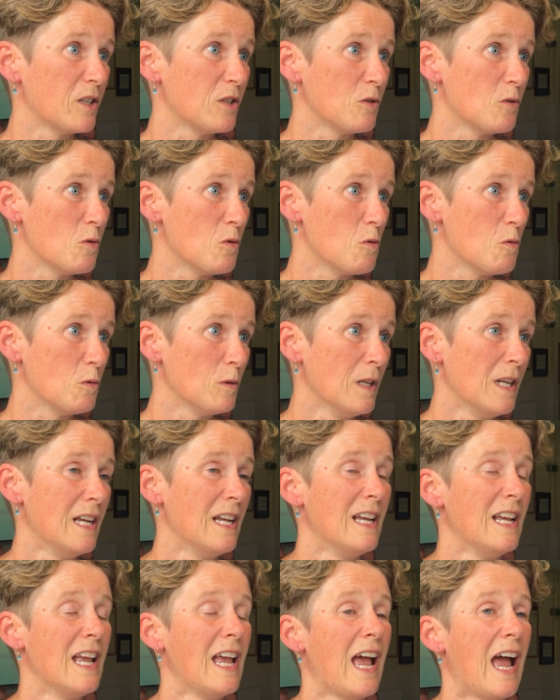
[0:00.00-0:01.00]
and all
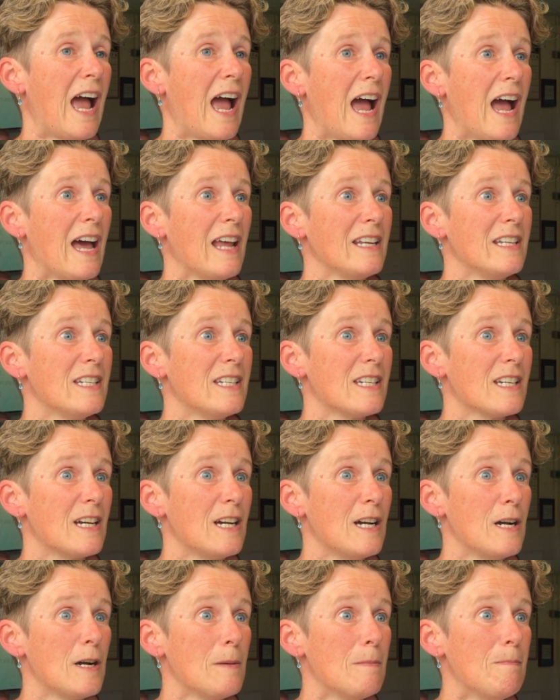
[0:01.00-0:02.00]
and
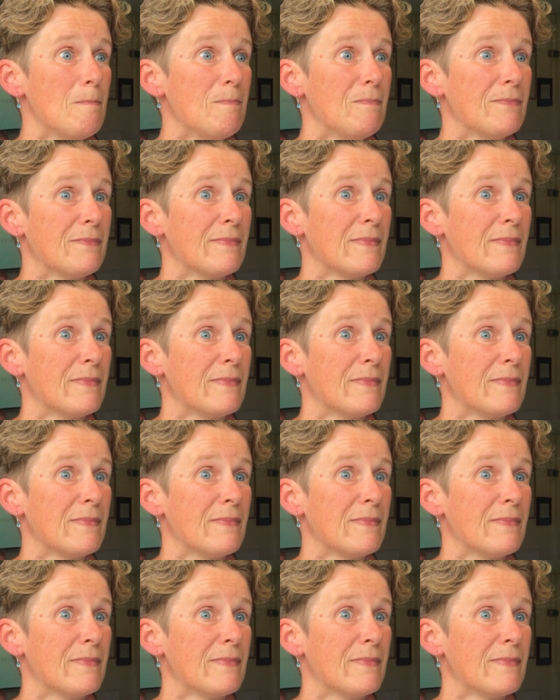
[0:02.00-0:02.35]
um,